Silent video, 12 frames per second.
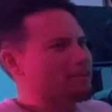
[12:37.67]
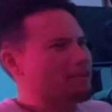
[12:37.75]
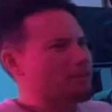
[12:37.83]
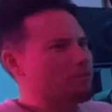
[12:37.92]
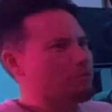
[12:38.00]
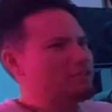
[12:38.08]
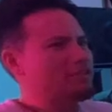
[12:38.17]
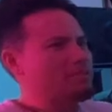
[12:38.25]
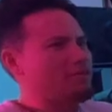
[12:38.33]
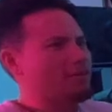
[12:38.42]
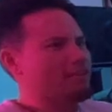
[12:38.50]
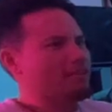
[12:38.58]
Uh, the
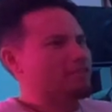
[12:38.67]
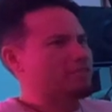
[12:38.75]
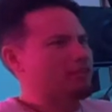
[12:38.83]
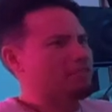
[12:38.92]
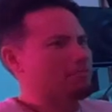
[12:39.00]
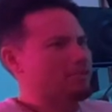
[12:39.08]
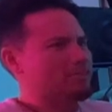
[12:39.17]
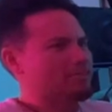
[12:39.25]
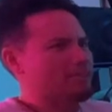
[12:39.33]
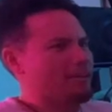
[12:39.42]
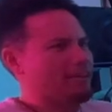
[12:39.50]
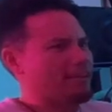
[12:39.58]
whiskey bar down the street from
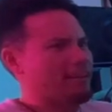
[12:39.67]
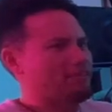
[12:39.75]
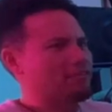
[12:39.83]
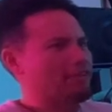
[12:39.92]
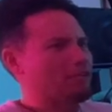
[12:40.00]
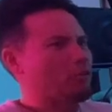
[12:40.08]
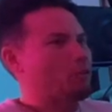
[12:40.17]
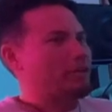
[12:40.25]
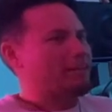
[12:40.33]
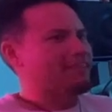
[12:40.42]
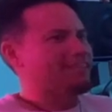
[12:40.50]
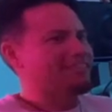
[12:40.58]
us decided that after like a week.